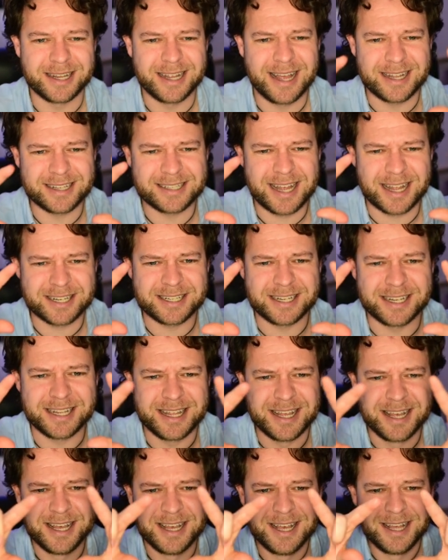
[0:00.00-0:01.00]
It has actually
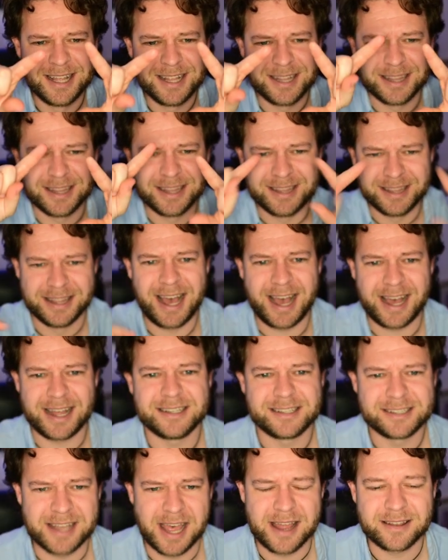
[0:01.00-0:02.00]
that
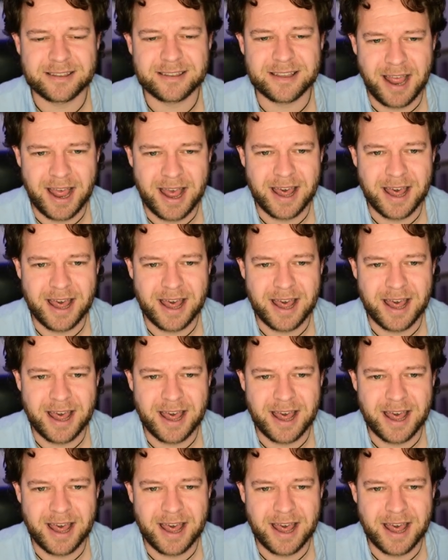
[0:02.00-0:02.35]
set,